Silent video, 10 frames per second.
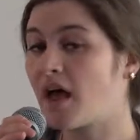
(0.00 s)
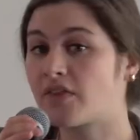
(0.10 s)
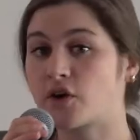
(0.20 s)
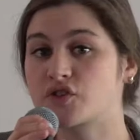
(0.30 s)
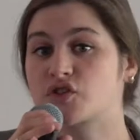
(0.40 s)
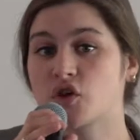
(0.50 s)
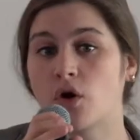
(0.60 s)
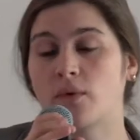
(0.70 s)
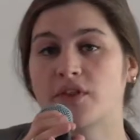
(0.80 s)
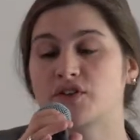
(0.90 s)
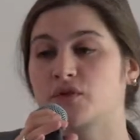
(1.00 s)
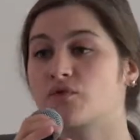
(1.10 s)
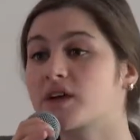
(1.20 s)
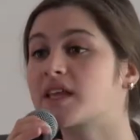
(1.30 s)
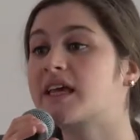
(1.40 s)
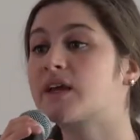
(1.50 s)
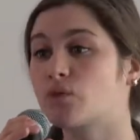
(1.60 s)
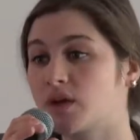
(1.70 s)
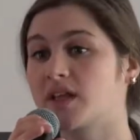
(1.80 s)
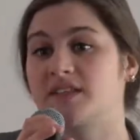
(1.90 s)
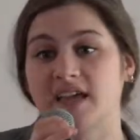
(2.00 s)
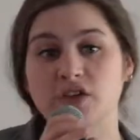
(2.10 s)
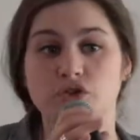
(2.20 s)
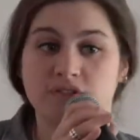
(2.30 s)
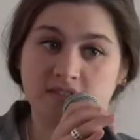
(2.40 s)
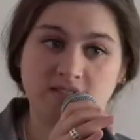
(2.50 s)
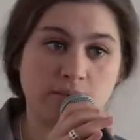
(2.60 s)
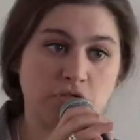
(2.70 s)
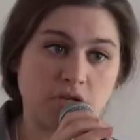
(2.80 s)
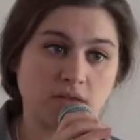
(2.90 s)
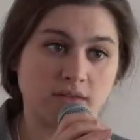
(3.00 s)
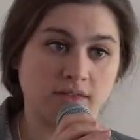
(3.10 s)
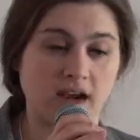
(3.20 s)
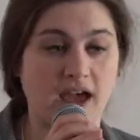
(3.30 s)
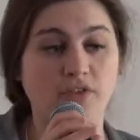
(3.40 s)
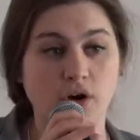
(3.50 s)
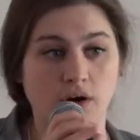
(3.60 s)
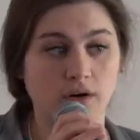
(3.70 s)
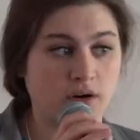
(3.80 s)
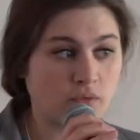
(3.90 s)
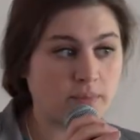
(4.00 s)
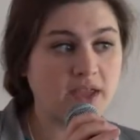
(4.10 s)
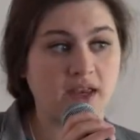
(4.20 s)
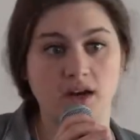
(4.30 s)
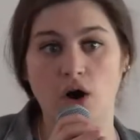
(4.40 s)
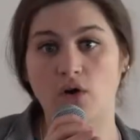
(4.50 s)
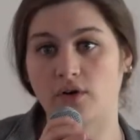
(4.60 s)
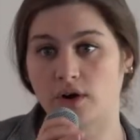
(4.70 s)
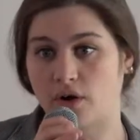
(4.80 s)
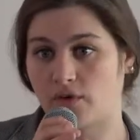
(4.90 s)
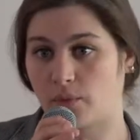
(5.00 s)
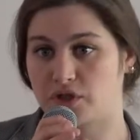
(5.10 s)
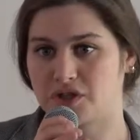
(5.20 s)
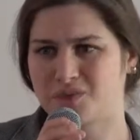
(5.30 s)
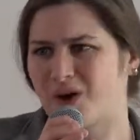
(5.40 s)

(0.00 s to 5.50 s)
There's a really, really dangerous assumption that I've heard repeated over and over, which is,